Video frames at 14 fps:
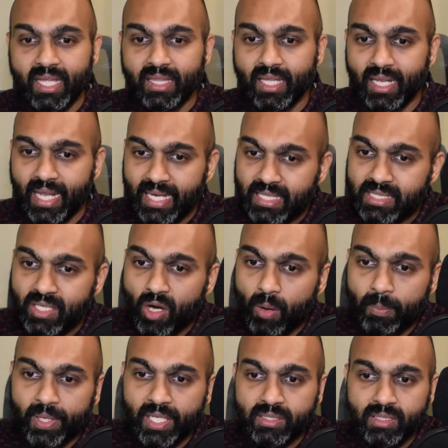The legacy
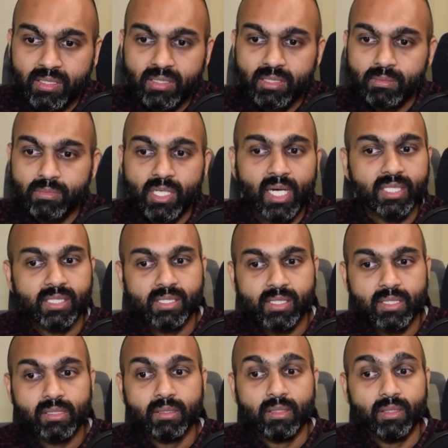operating systems are
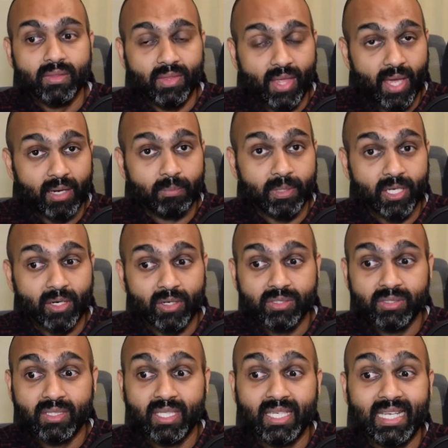still there because
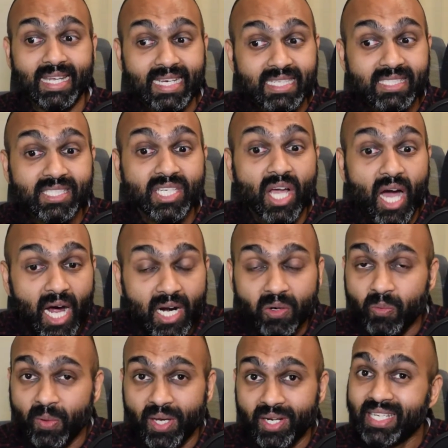the legacy
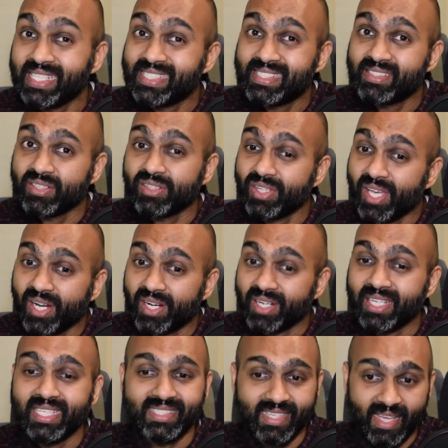hardware is still there,"
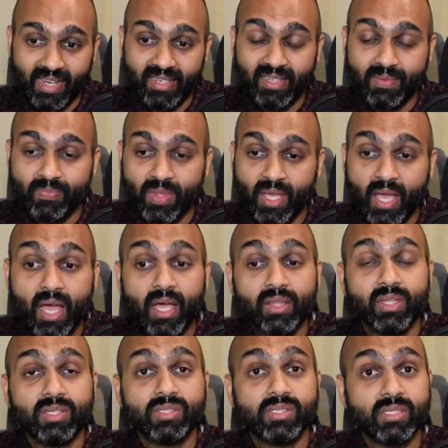he said.
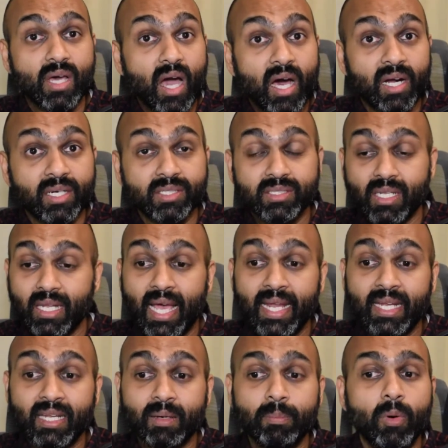"The stars
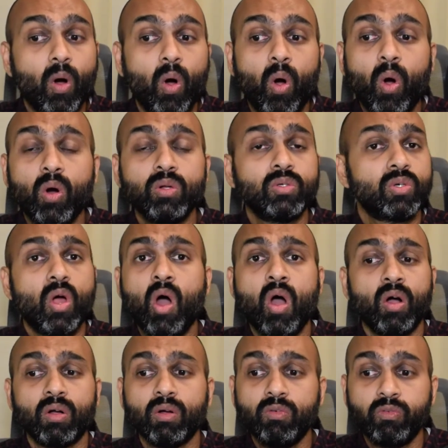lined up all
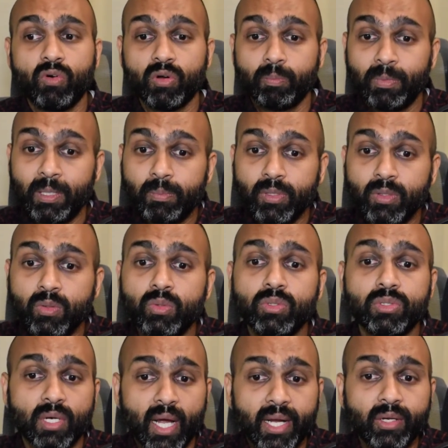wrong for people who
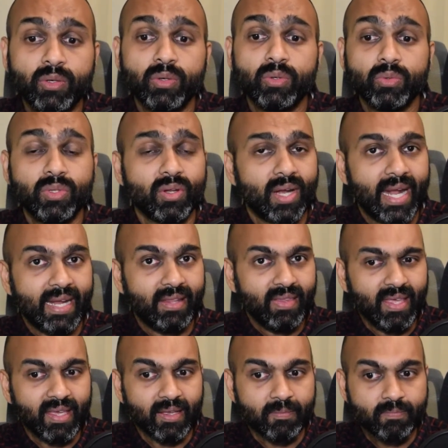tried to do the right
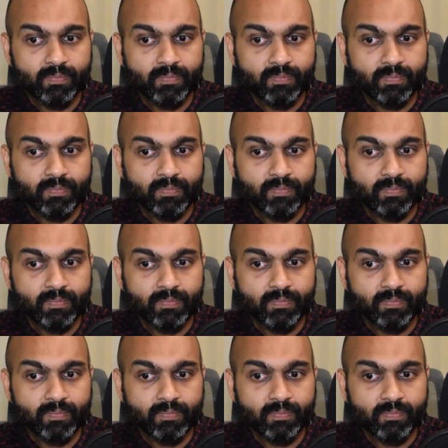thing.